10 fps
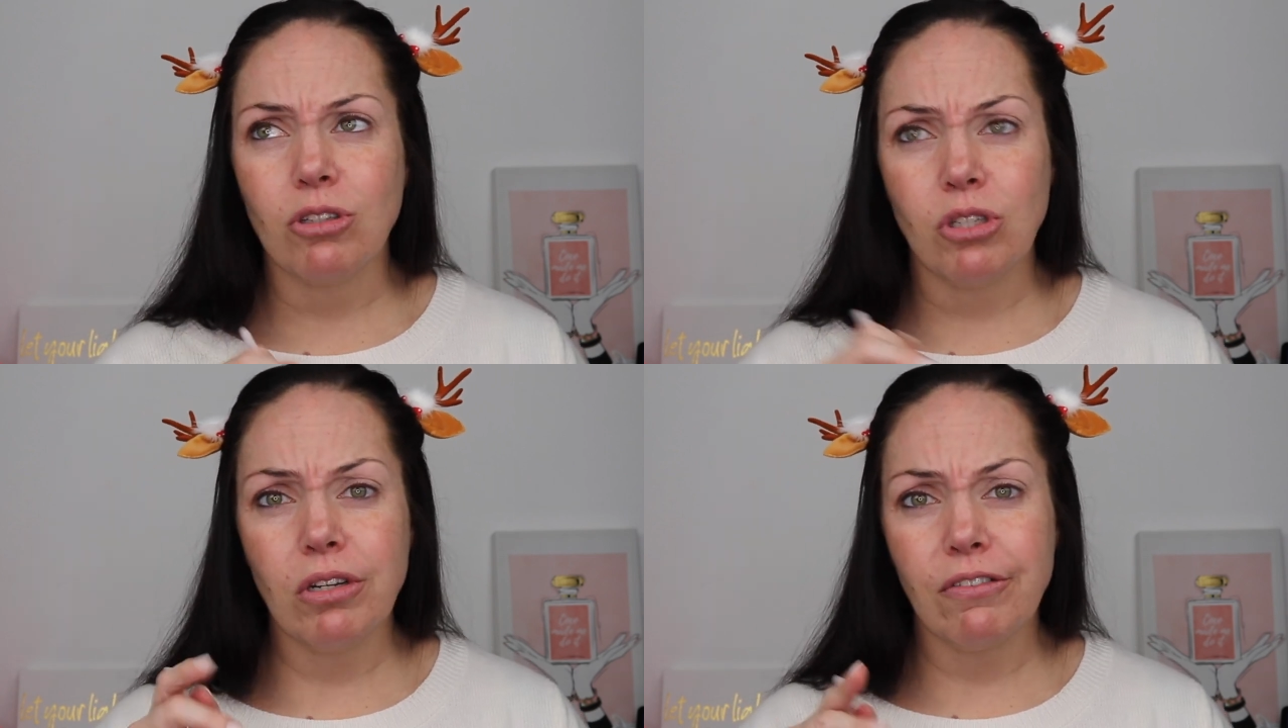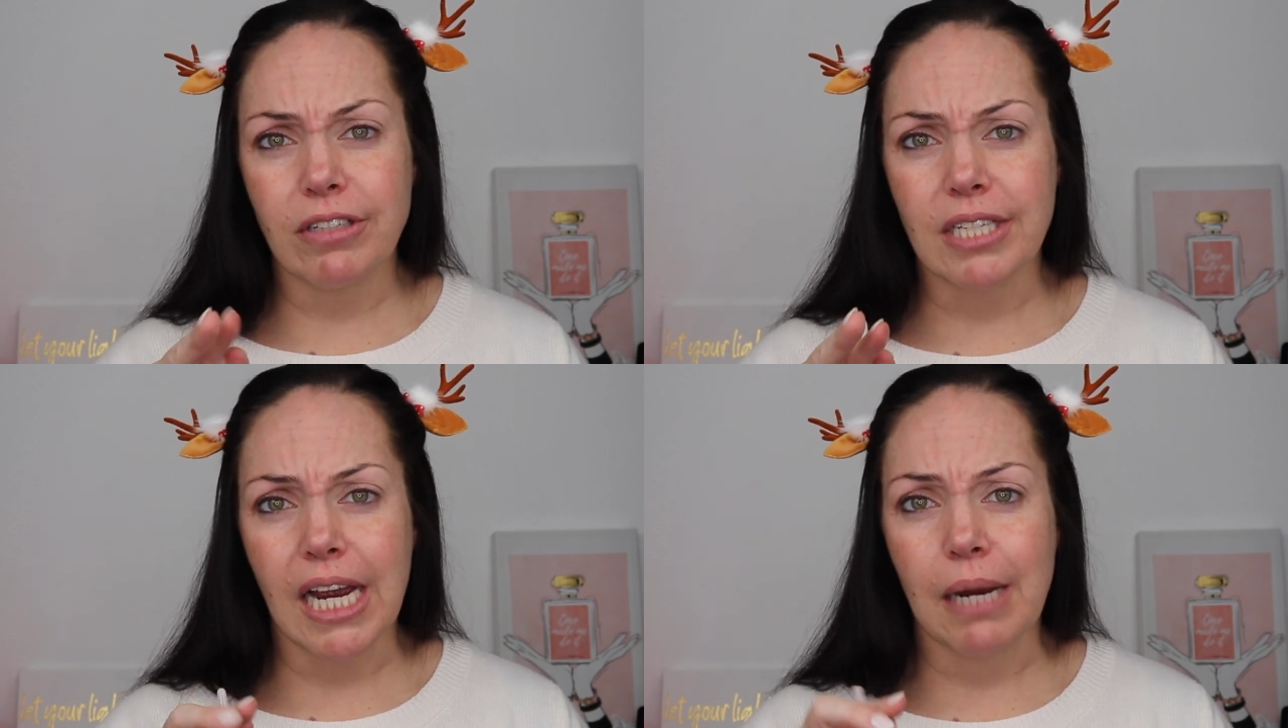two
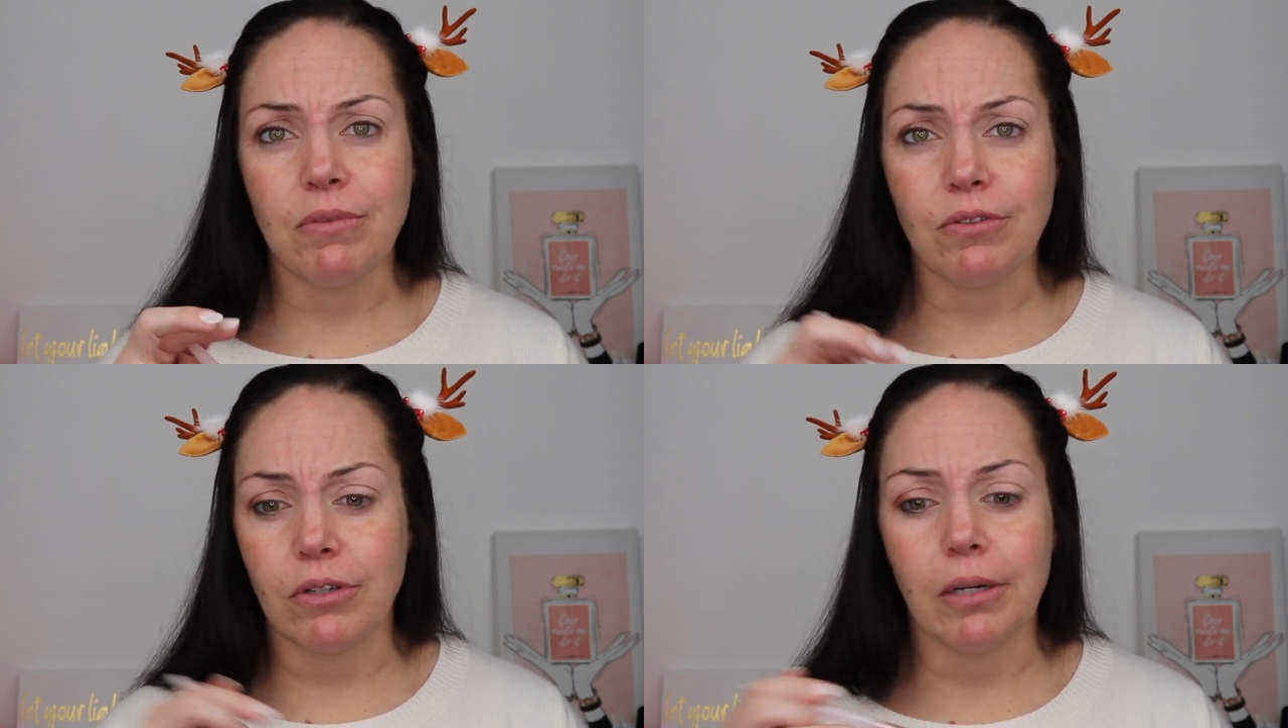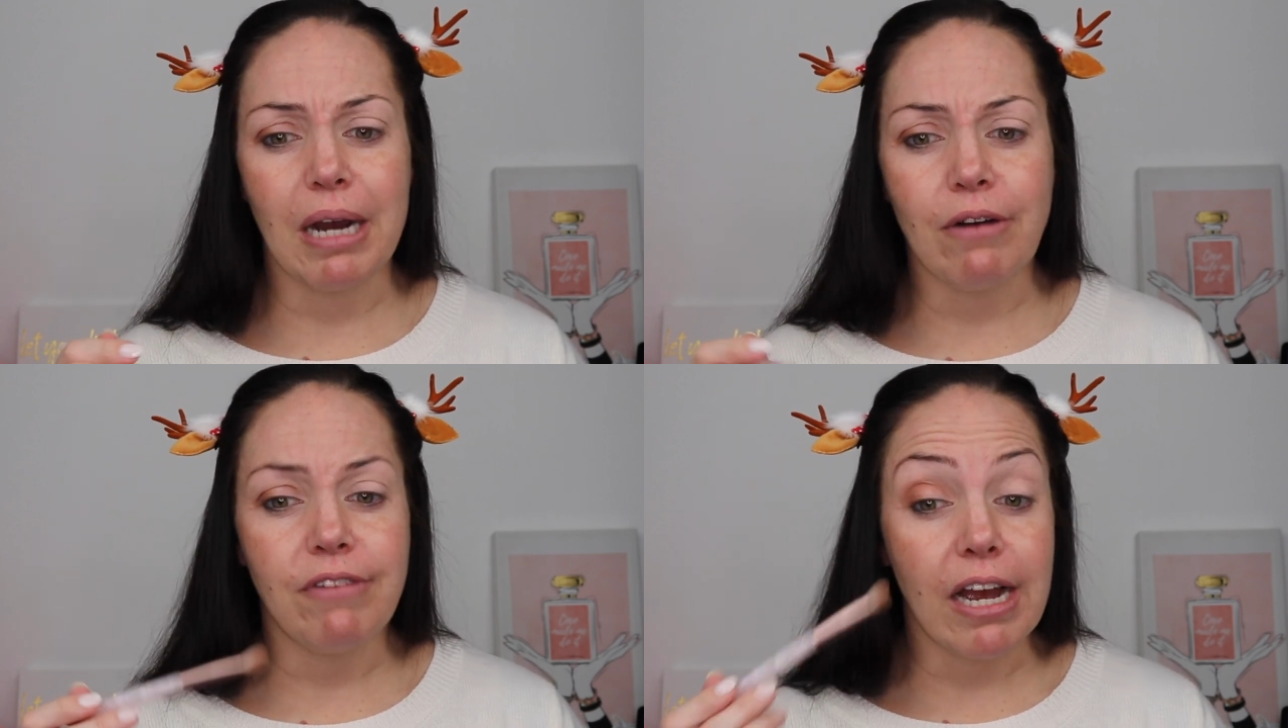different times for
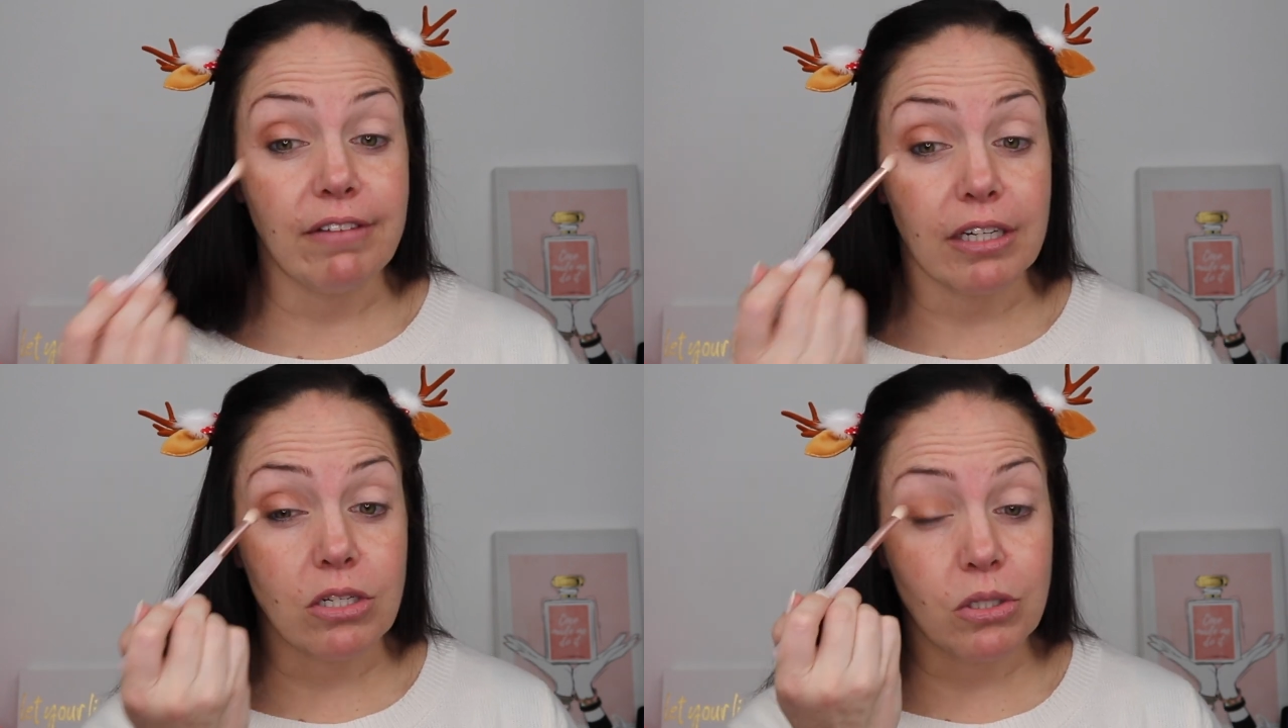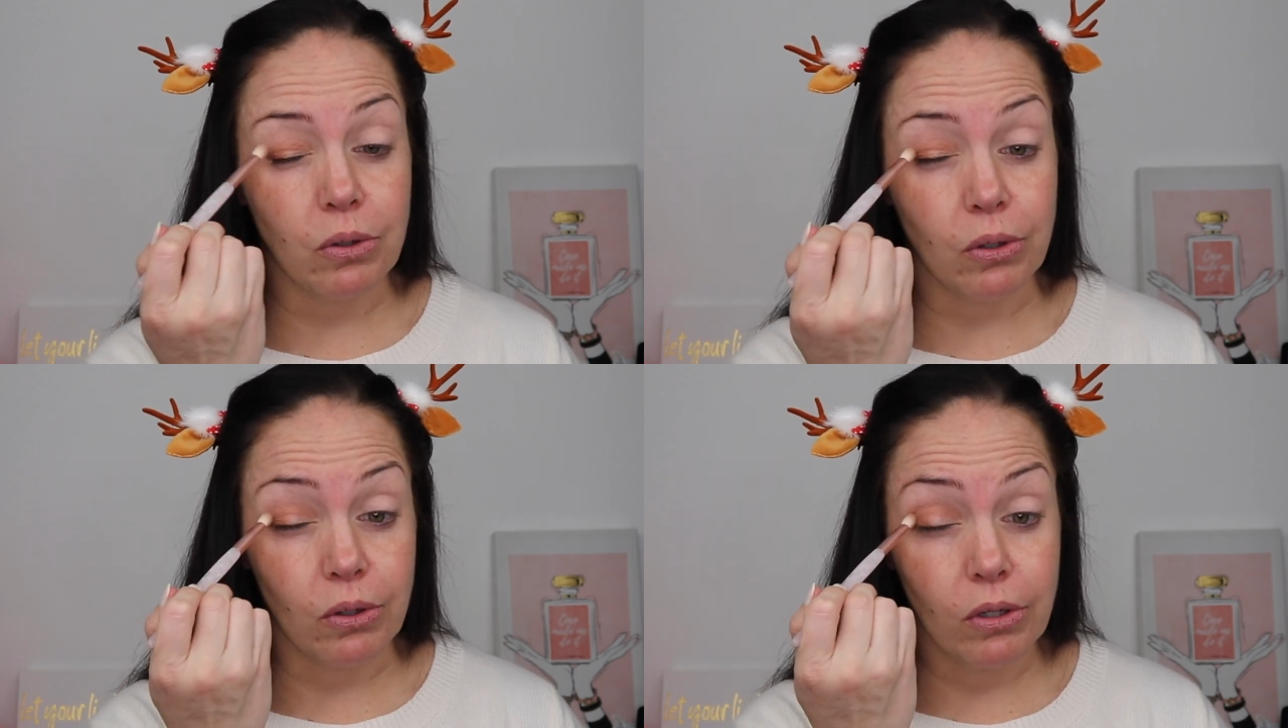about five years
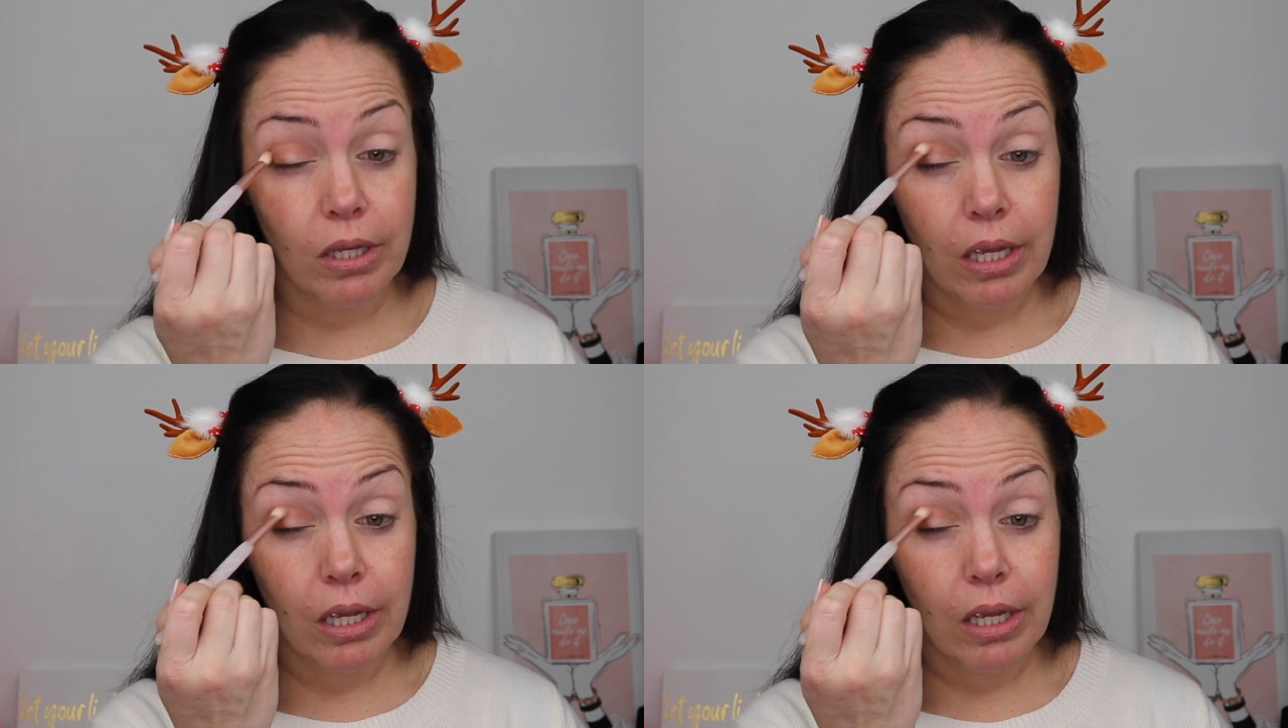total.